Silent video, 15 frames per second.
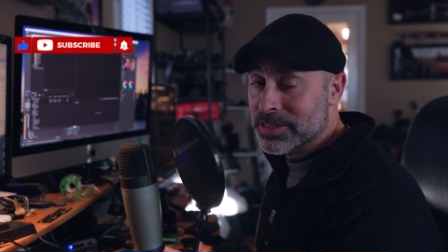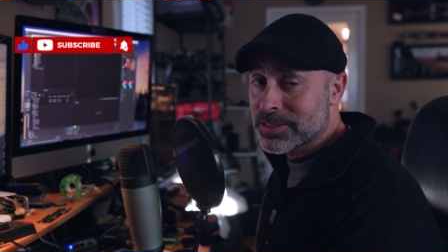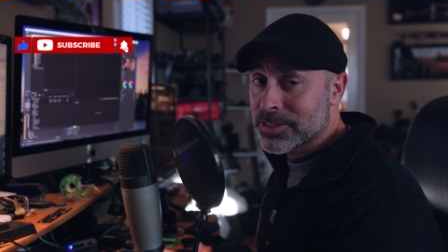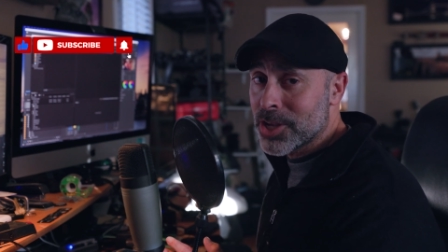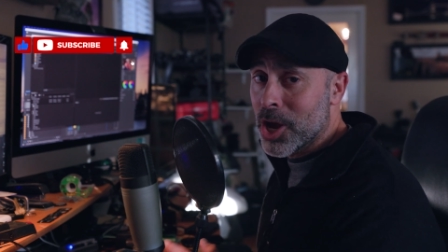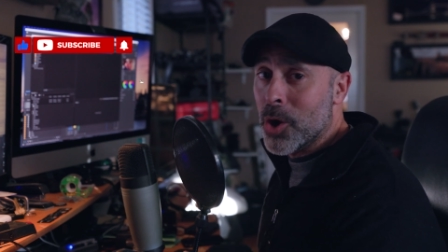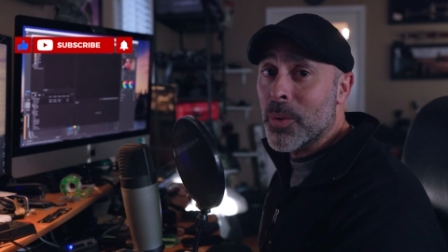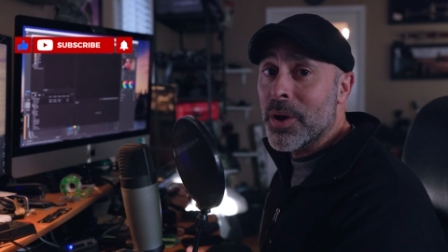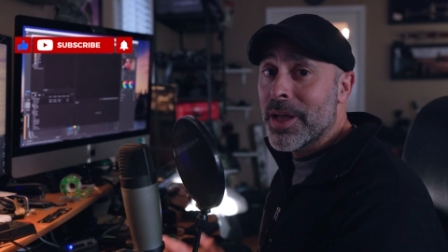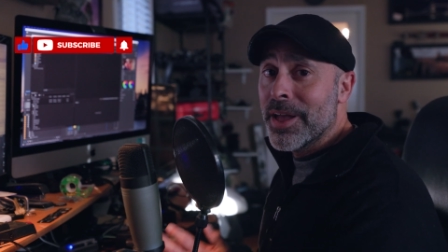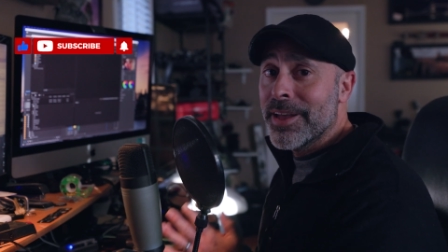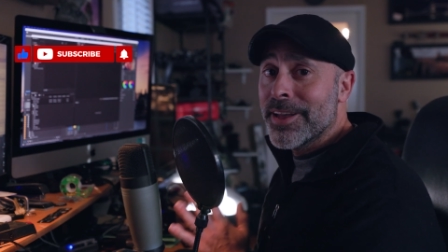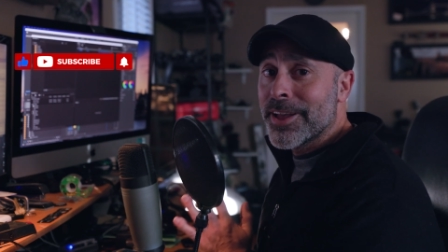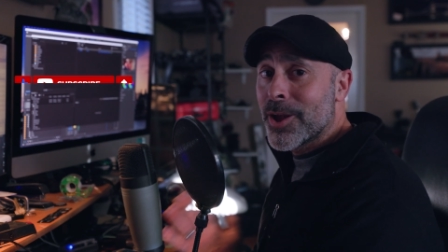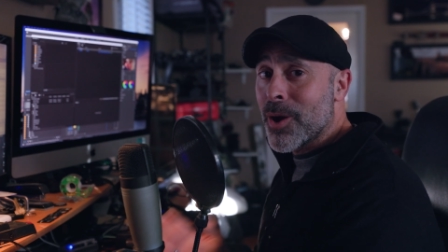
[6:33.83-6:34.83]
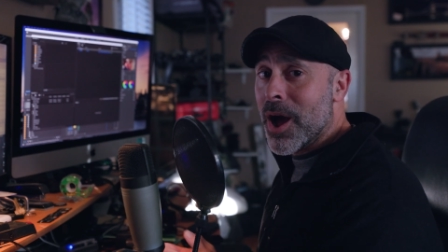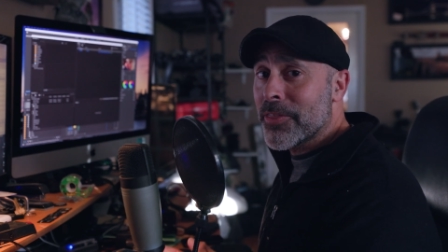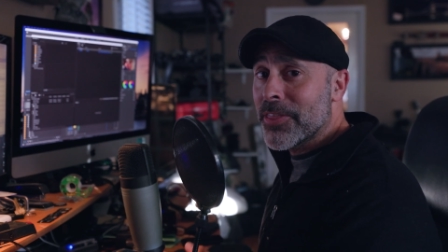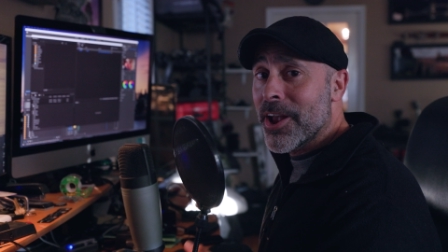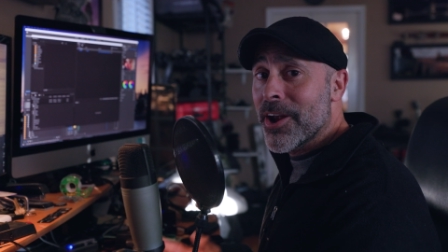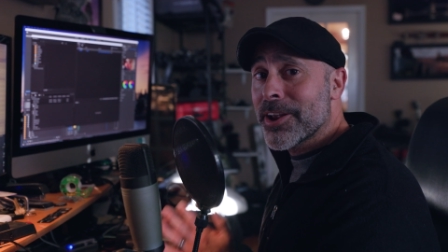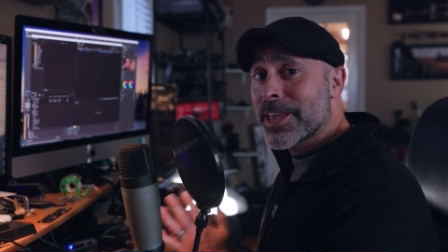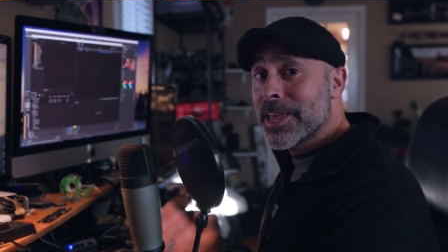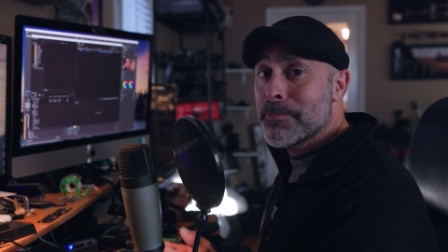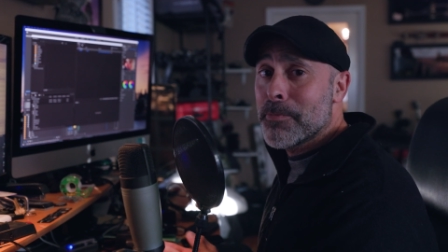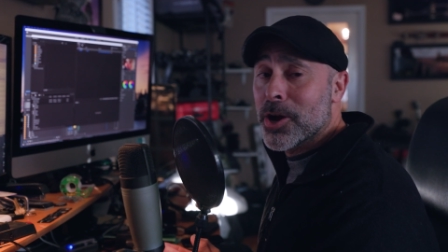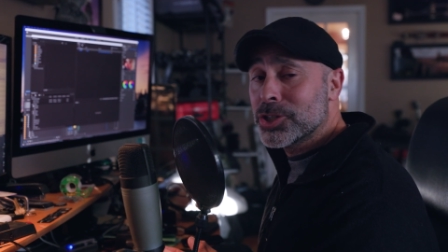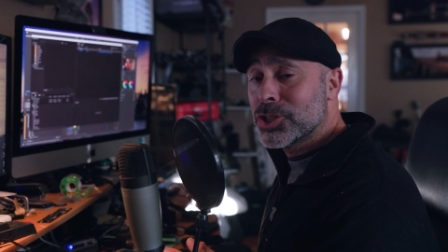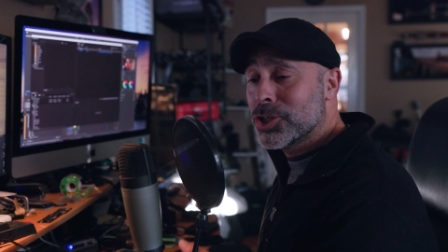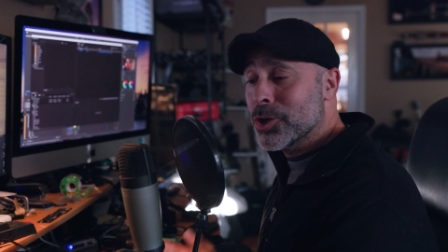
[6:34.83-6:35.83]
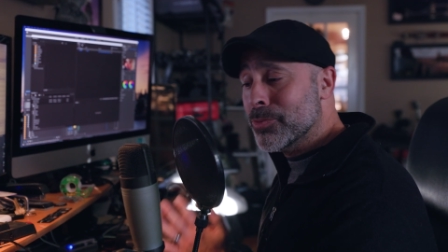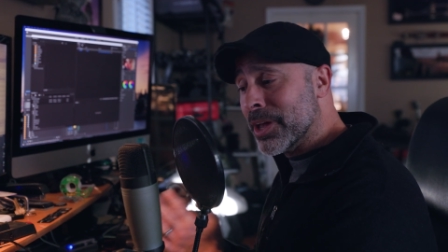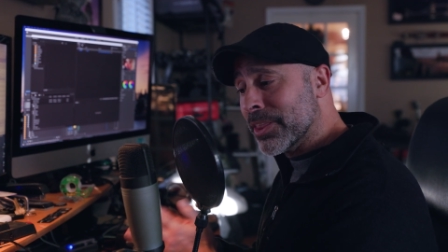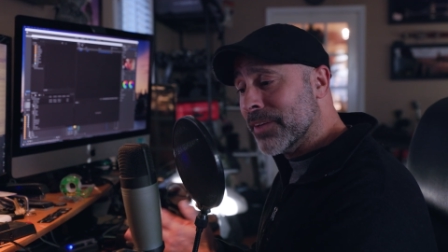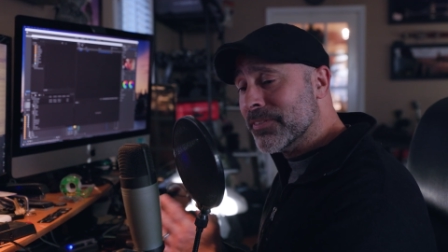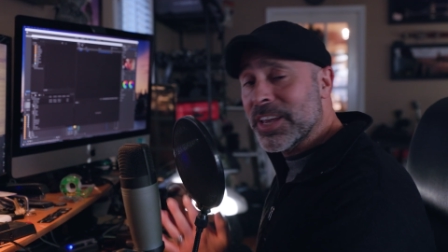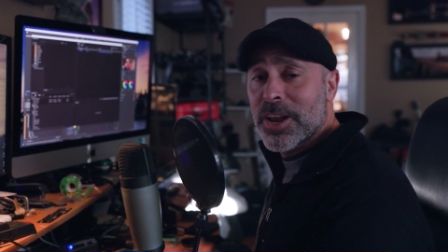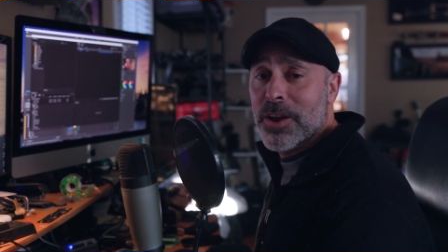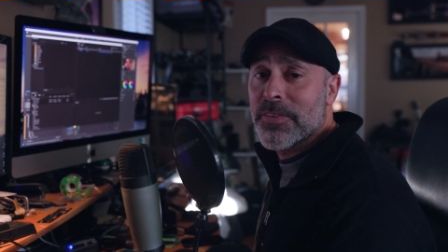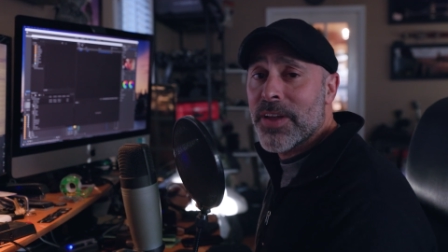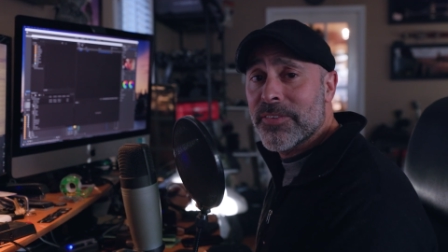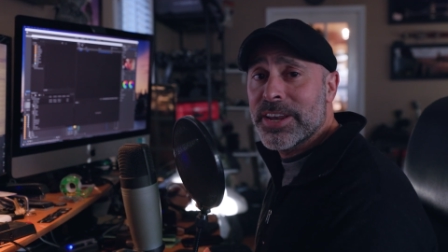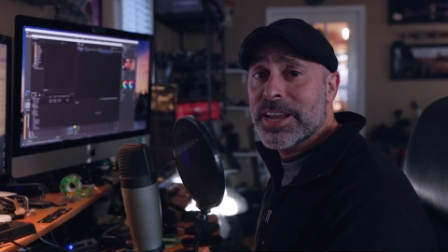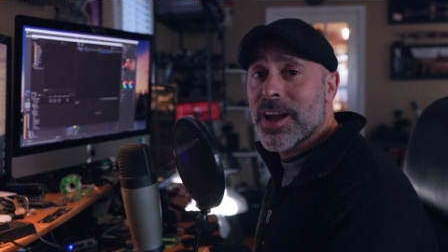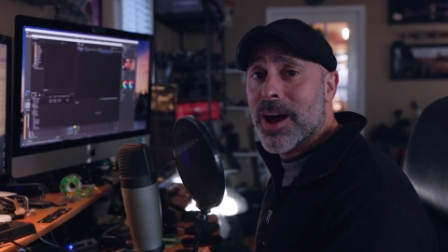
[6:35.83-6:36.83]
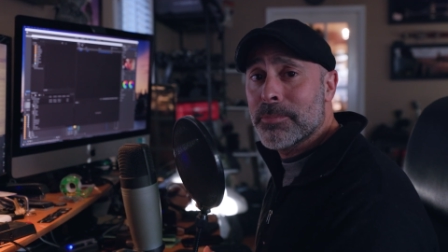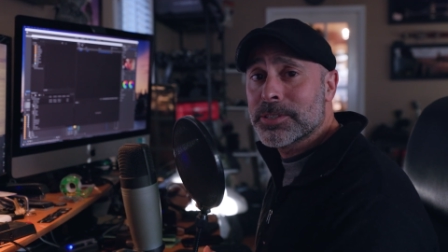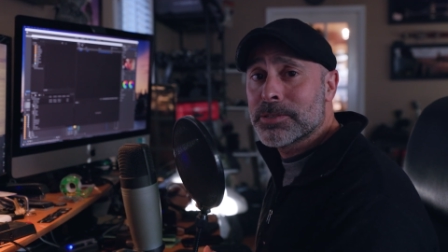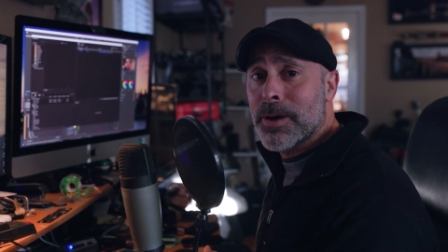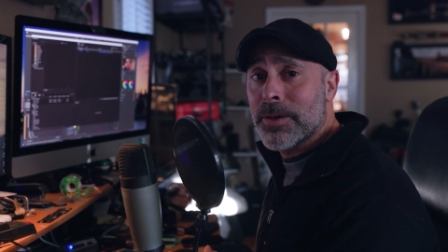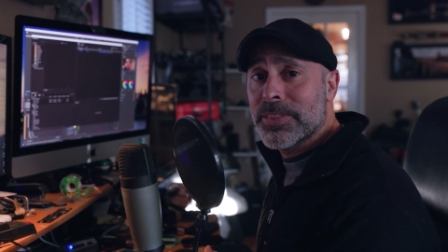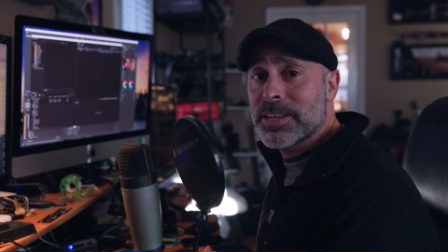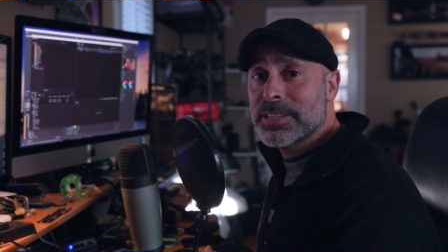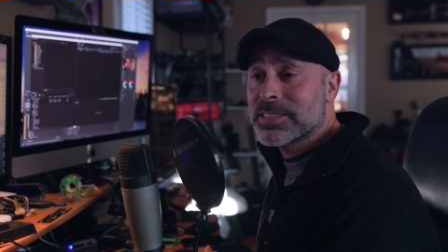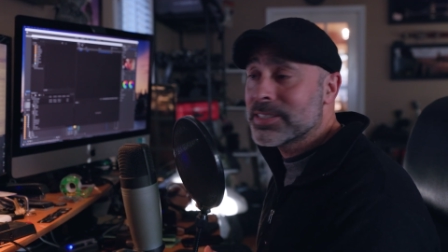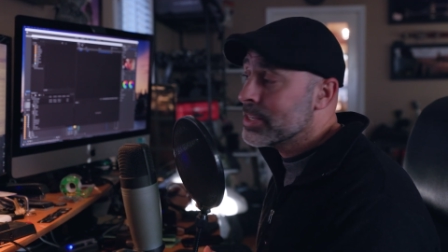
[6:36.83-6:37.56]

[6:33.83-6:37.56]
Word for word: So go out there, keep on shooting. I'd love to hear if you have any comments about this.